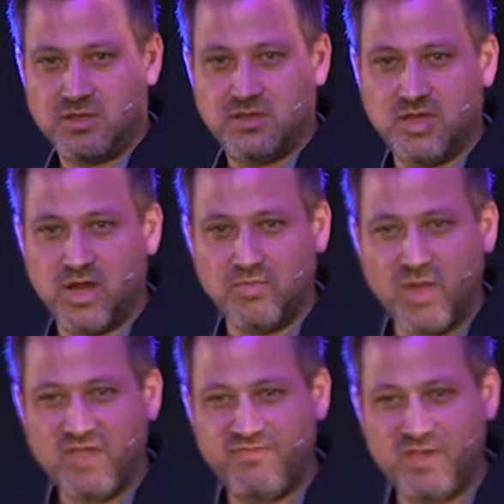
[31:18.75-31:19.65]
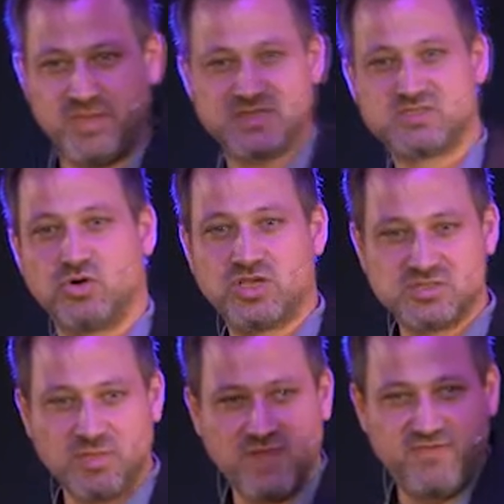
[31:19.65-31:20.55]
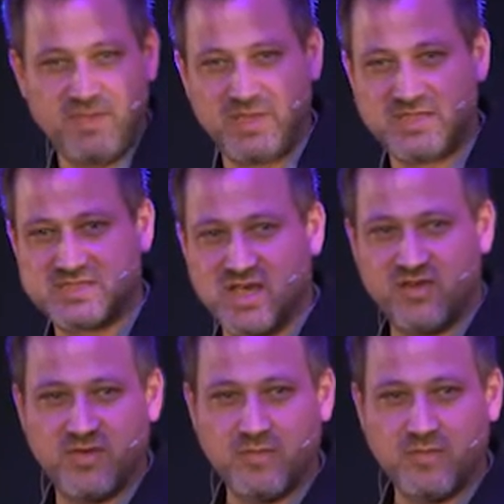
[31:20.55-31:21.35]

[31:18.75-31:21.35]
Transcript: You know, my Fitbit's talking to my Fitbit server,